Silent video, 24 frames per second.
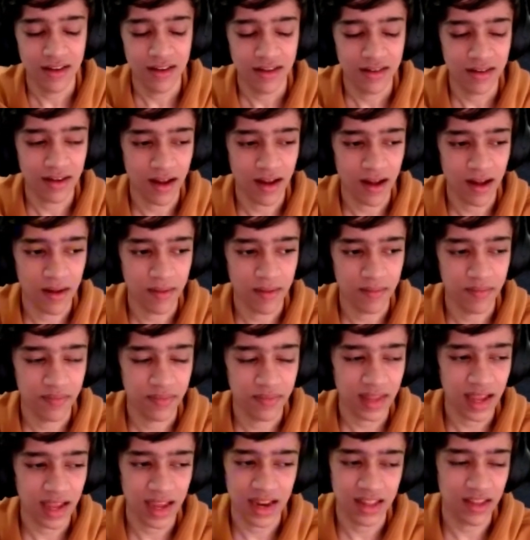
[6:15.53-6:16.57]
And
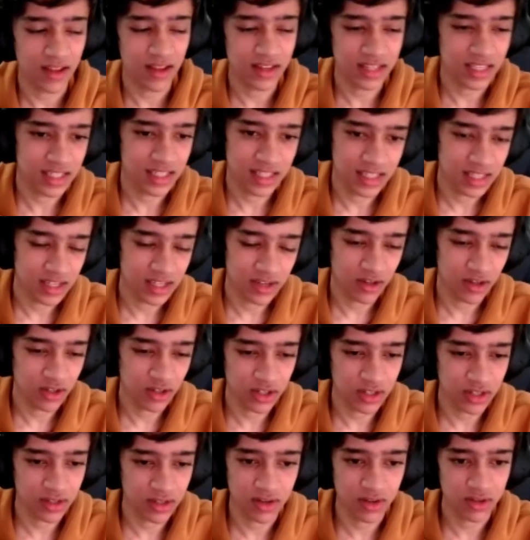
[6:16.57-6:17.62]
in those instances, you can
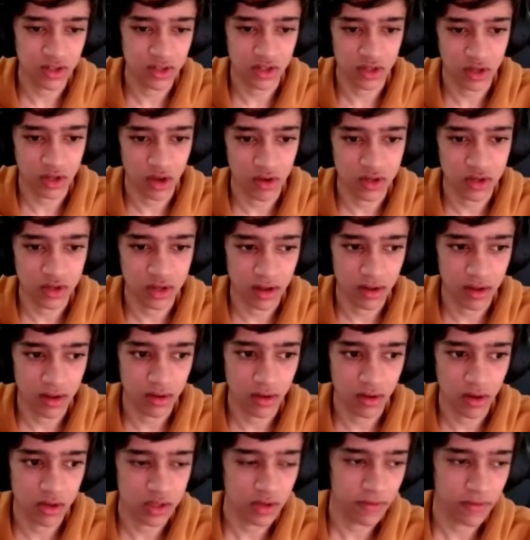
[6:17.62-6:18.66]
just go
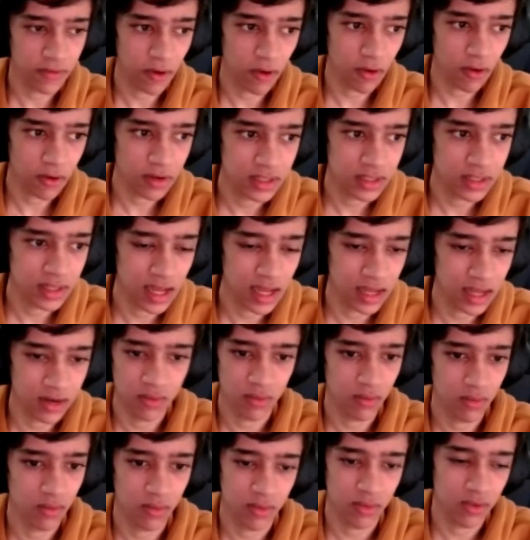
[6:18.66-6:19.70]
to Fox, and
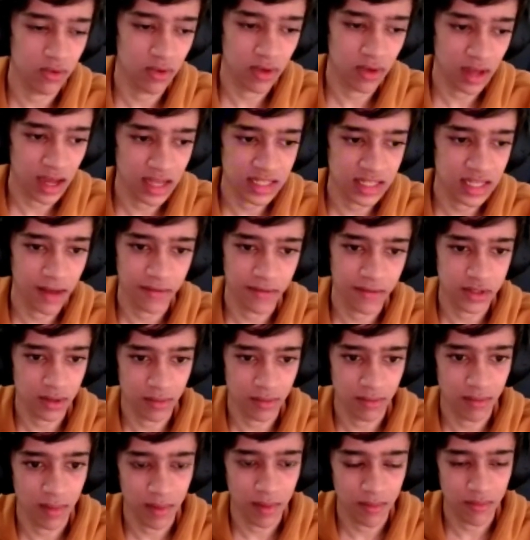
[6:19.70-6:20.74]
you guys have
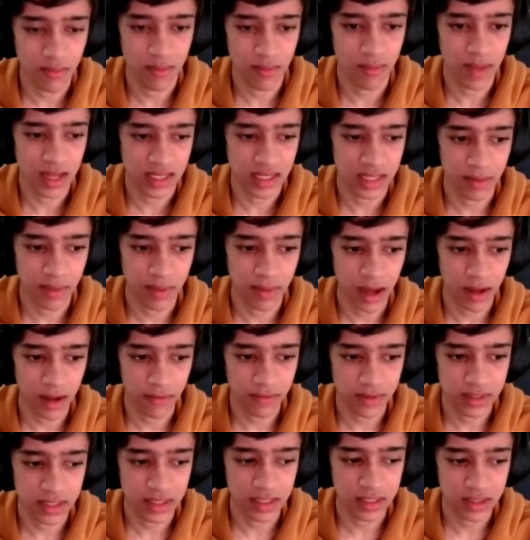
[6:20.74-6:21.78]
some amazingly
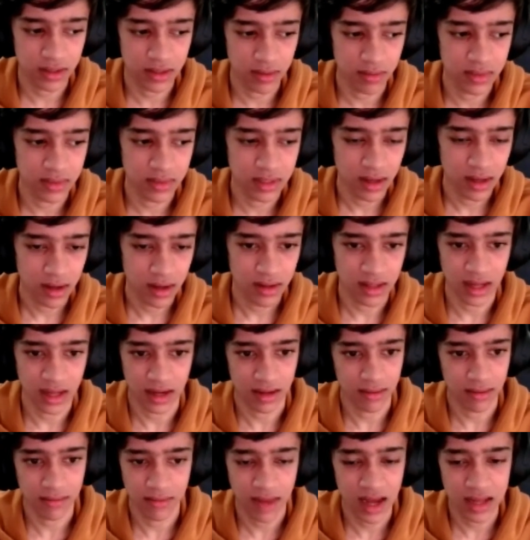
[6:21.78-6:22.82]
powerful systems
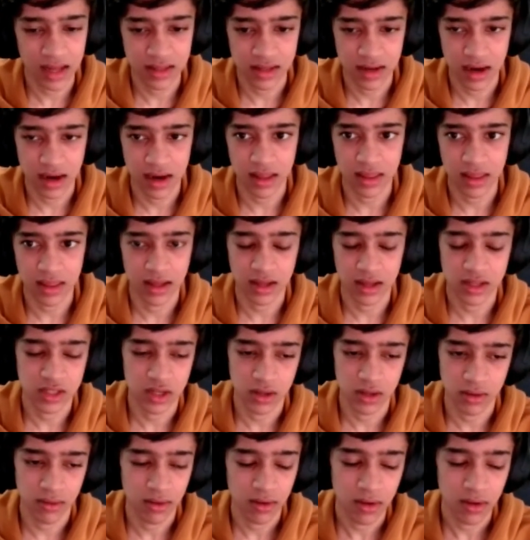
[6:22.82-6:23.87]
that can handle anything. So